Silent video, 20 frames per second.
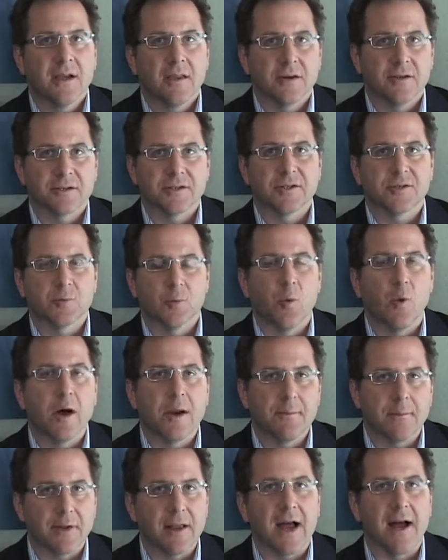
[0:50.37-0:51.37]
There's just
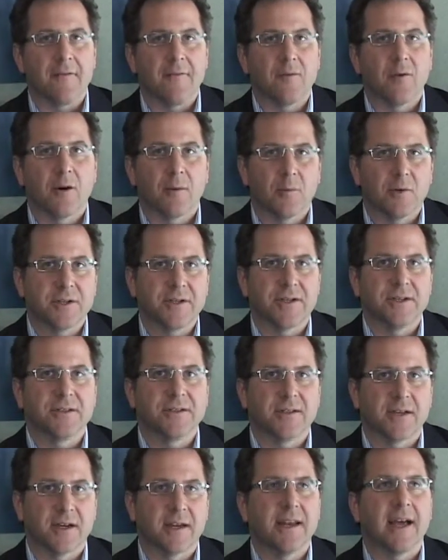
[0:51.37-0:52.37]
one platform, which
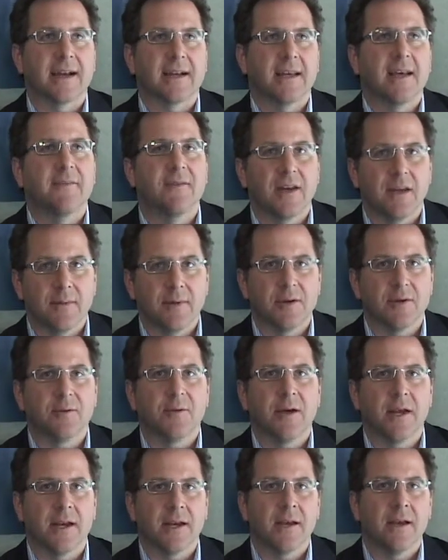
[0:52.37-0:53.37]
is the connectivity
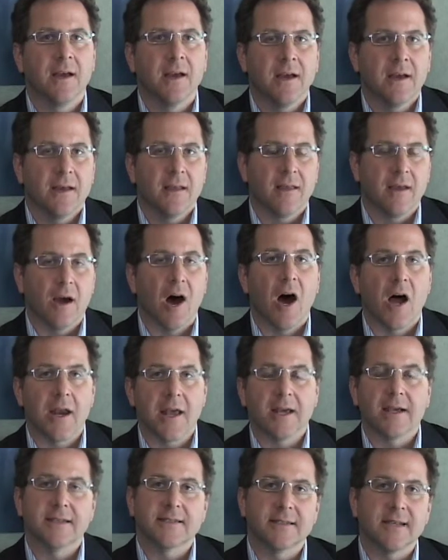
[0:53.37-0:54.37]
between the
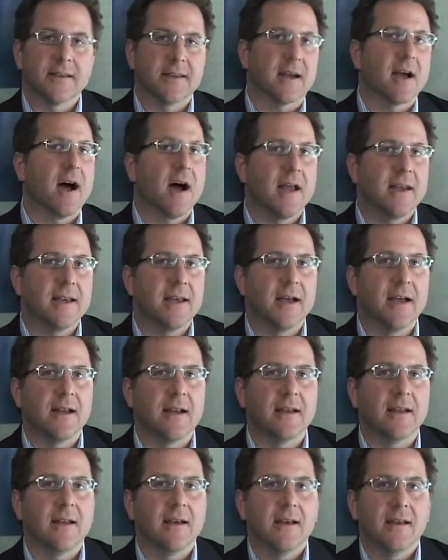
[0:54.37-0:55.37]
audience and the
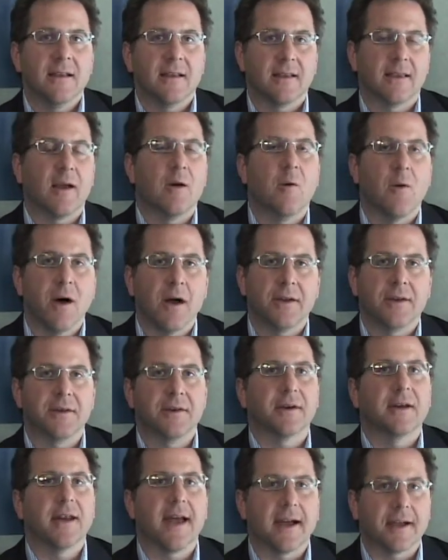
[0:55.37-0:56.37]
content that they want
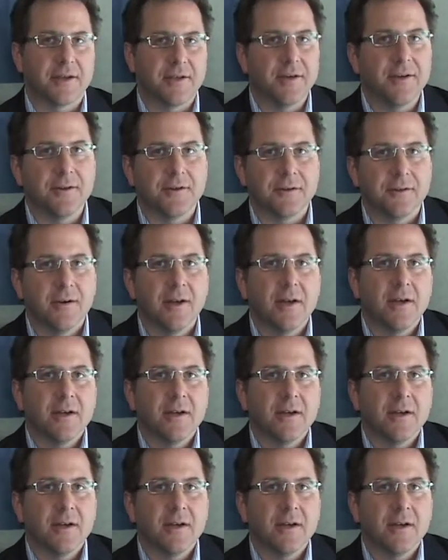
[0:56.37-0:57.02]
to connect to.